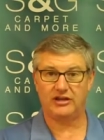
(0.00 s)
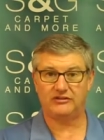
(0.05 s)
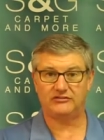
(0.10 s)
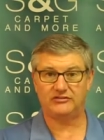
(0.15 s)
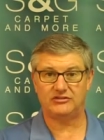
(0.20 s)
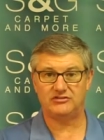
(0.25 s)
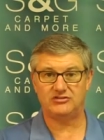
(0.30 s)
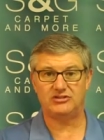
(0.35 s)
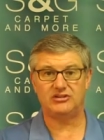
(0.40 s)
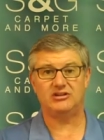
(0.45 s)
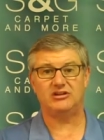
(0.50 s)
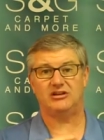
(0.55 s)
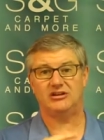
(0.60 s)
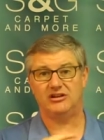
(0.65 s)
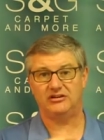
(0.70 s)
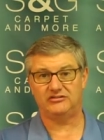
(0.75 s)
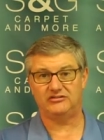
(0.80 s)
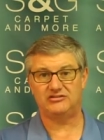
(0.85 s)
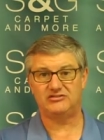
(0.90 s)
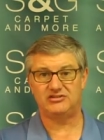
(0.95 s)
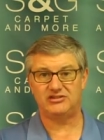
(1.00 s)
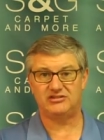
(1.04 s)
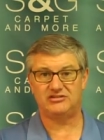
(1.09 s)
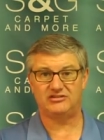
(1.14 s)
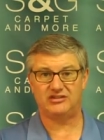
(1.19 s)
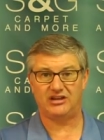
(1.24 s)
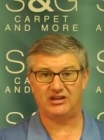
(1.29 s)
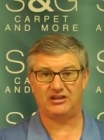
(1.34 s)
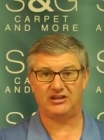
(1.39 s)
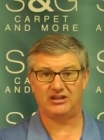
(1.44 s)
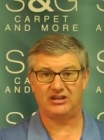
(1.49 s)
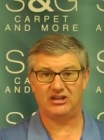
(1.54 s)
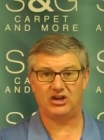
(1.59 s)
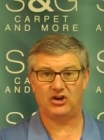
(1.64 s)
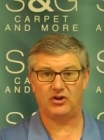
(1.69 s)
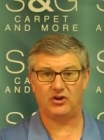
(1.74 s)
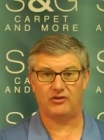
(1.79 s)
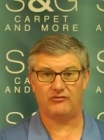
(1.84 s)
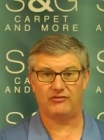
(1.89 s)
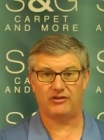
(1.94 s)
S&G and S&G's taking
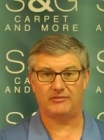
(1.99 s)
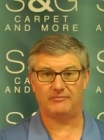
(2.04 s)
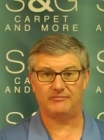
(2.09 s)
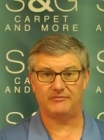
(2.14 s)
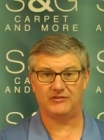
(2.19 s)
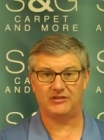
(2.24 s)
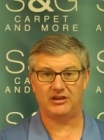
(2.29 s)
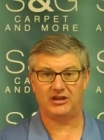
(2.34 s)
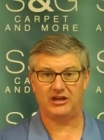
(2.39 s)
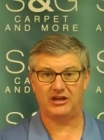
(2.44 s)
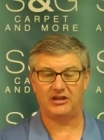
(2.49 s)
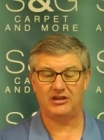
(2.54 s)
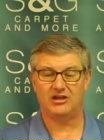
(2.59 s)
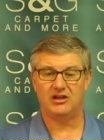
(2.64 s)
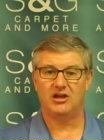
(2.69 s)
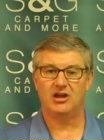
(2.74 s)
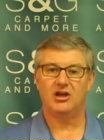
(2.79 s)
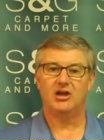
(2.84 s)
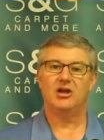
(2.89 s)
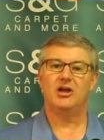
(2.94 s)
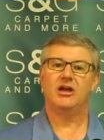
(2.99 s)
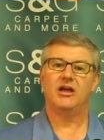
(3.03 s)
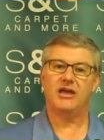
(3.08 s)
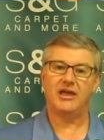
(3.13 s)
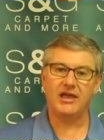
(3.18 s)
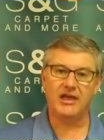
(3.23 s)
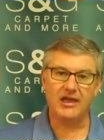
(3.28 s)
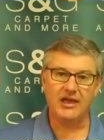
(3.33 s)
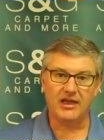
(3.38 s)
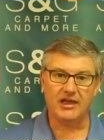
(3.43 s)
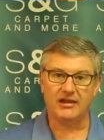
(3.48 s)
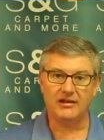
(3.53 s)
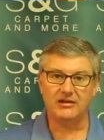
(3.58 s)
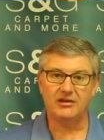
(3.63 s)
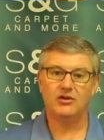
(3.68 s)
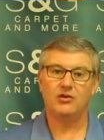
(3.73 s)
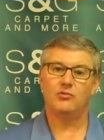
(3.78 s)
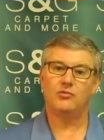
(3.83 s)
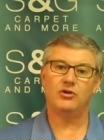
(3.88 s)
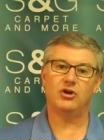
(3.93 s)
care of it, okay? And
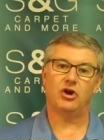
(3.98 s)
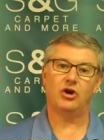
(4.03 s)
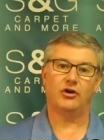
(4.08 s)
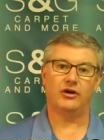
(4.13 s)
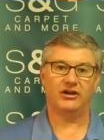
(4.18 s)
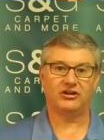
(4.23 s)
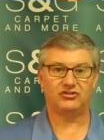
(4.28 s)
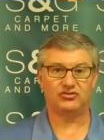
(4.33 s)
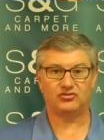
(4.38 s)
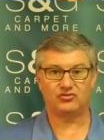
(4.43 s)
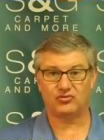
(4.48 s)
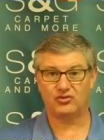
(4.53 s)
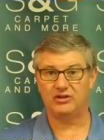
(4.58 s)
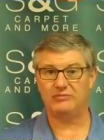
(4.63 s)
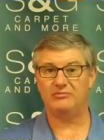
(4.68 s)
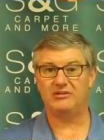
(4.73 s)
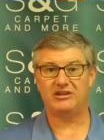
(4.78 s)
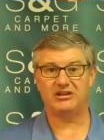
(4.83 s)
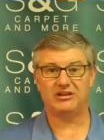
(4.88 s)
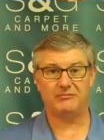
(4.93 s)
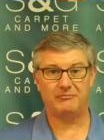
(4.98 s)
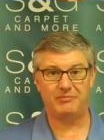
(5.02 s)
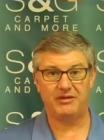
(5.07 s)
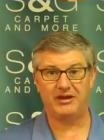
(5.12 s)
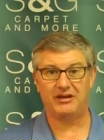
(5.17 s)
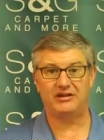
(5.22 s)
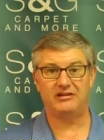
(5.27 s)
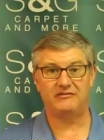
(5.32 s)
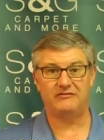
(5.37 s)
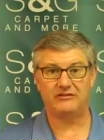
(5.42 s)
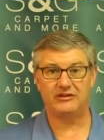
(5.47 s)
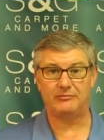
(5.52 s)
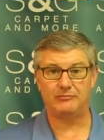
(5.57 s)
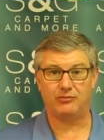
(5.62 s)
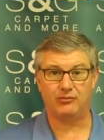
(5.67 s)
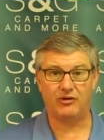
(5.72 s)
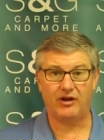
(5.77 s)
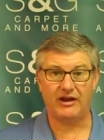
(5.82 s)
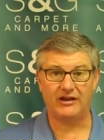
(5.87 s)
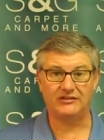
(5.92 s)
we are extremely competitively
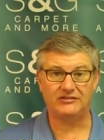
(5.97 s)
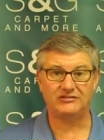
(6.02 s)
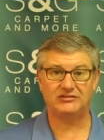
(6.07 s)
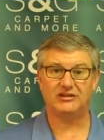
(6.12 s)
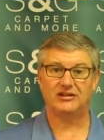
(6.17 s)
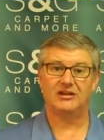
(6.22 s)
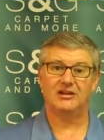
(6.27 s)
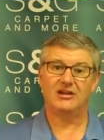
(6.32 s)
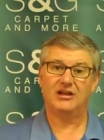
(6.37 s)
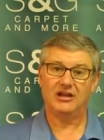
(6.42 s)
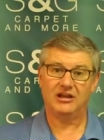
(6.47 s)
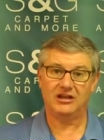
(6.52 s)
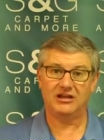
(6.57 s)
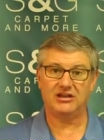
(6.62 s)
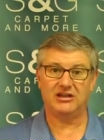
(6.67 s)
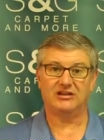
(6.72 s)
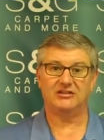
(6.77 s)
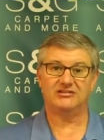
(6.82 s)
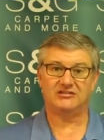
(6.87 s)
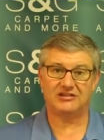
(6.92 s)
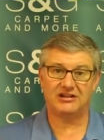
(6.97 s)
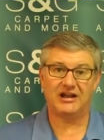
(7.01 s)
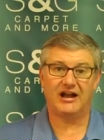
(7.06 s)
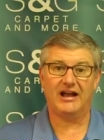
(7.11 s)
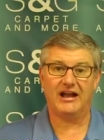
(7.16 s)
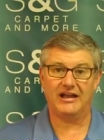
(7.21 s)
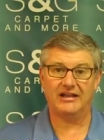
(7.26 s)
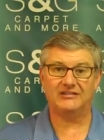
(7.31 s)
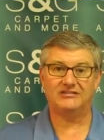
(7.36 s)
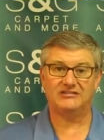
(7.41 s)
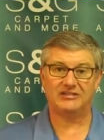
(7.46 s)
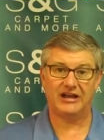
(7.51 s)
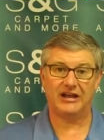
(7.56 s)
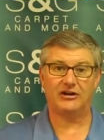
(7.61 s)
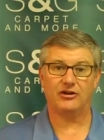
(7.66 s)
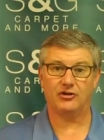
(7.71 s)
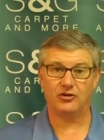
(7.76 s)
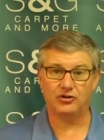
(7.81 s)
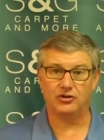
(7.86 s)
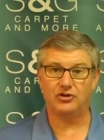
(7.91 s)
priced against guys
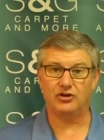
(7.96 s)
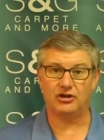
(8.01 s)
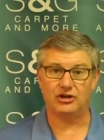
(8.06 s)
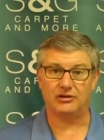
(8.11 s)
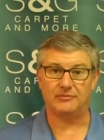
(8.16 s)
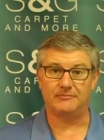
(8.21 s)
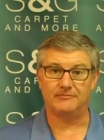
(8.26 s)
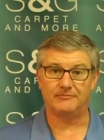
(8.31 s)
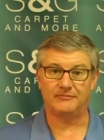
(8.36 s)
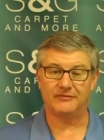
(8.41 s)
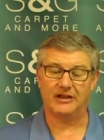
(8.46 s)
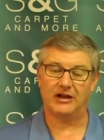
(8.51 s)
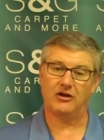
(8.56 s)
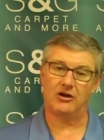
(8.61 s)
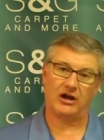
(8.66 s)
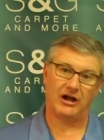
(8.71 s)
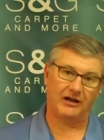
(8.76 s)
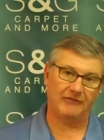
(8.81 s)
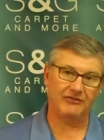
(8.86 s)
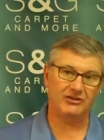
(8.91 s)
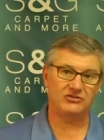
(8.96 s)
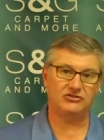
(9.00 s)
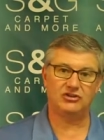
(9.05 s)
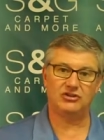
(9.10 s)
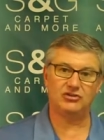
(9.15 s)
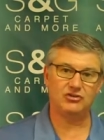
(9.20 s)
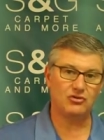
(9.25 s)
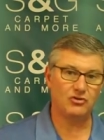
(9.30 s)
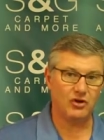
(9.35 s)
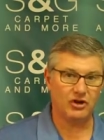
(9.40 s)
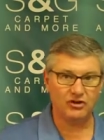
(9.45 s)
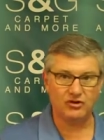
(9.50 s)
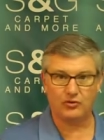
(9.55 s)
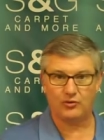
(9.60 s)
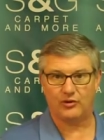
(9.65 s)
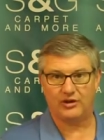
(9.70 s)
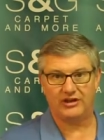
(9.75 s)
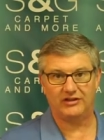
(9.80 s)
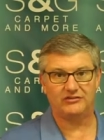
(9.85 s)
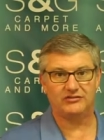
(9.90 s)
that are good. Now, obviously, you can go on
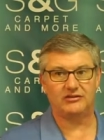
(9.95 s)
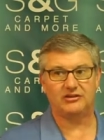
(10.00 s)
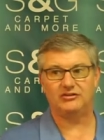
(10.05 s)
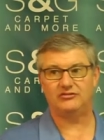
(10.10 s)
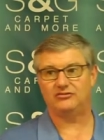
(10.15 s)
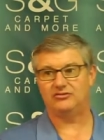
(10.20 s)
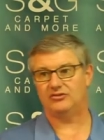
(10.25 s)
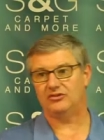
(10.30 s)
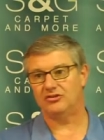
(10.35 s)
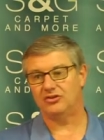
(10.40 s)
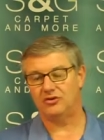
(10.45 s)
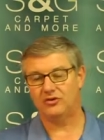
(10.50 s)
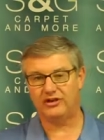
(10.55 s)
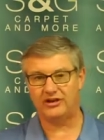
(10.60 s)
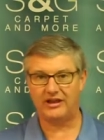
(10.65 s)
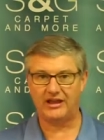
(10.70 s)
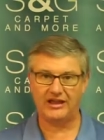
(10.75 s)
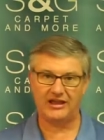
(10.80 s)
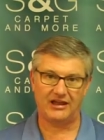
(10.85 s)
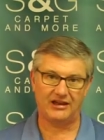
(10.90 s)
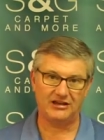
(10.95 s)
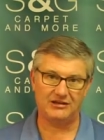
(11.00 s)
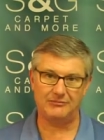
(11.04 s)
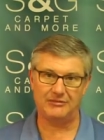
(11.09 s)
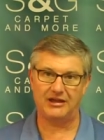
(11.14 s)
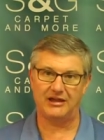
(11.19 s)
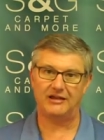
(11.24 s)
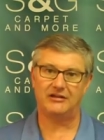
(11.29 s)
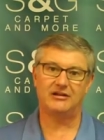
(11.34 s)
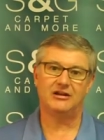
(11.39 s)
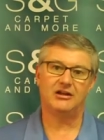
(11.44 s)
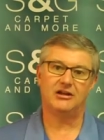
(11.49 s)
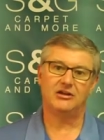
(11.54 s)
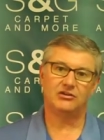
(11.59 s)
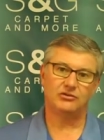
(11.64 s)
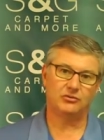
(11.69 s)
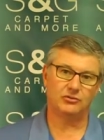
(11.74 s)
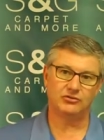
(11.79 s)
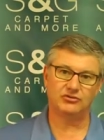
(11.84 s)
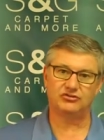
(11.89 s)
Craigslist, you can go get a handyman
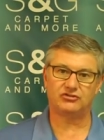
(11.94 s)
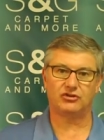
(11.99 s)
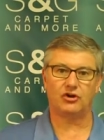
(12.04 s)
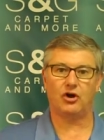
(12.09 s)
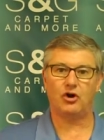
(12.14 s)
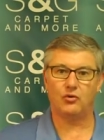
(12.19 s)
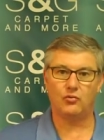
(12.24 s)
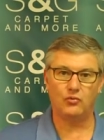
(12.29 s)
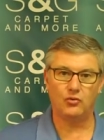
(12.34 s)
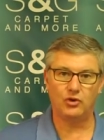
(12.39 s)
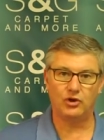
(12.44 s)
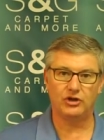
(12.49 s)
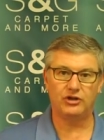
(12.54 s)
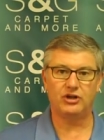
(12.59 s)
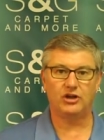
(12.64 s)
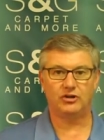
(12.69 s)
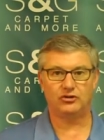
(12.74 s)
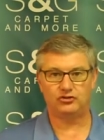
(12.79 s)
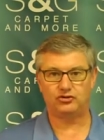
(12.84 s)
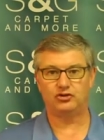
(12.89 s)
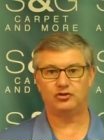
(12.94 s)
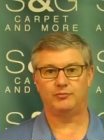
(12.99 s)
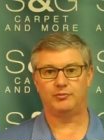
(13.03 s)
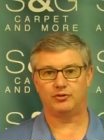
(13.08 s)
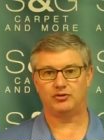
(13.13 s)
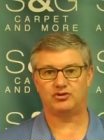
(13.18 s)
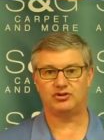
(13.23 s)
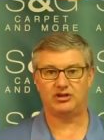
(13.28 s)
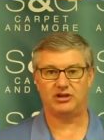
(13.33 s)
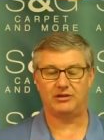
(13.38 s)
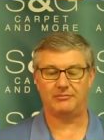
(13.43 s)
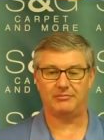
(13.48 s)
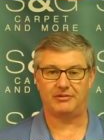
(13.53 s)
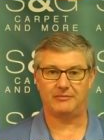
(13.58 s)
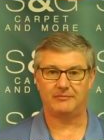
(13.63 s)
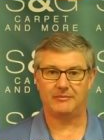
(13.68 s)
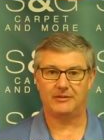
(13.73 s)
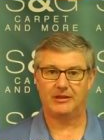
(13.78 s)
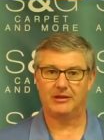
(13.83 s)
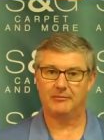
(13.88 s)
to install wood super cheap.
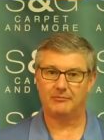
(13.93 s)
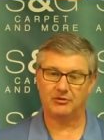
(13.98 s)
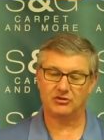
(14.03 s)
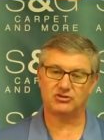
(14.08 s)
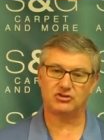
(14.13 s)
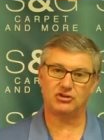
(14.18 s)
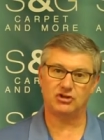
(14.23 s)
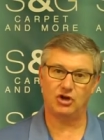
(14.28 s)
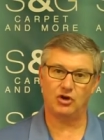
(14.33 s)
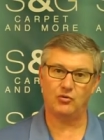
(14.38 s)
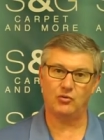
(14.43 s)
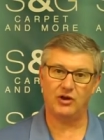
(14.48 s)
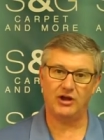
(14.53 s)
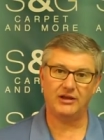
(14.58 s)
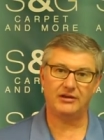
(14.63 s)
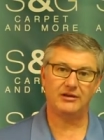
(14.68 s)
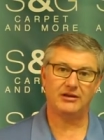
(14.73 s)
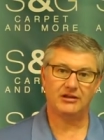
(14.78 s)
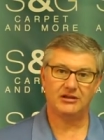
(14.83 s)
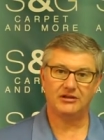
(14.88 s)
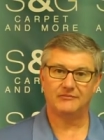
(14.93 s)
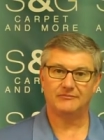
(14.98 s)
But you know what?